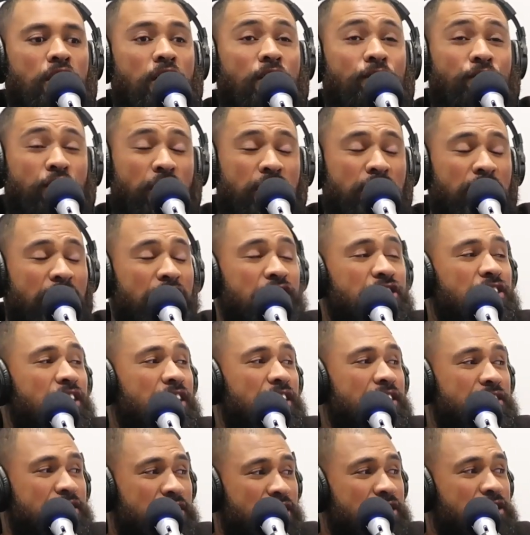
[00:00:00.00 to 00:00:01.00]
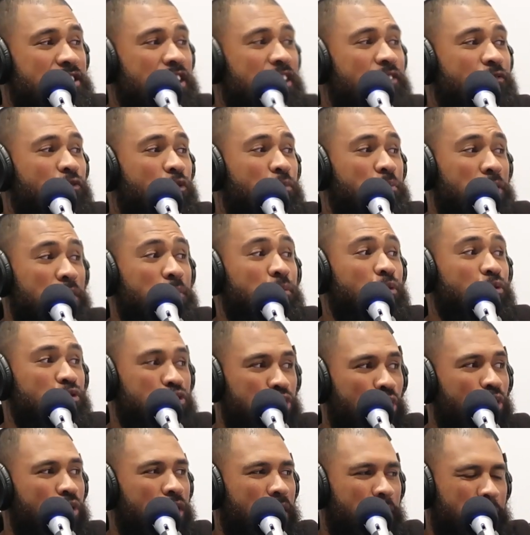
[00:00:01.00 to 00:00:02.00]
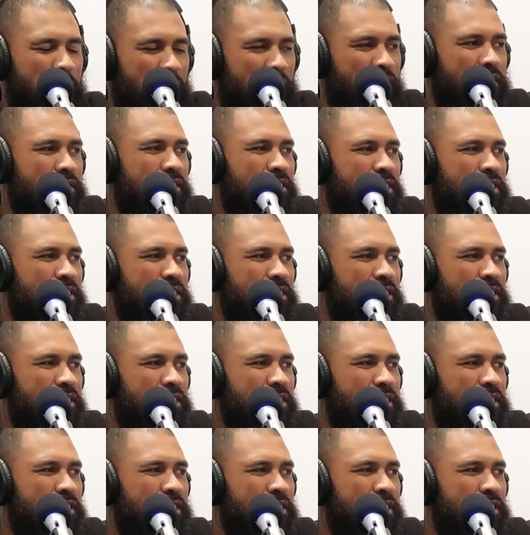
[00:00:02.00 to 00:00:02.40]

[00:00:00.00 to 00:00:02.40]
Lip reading: financially successful people talk about.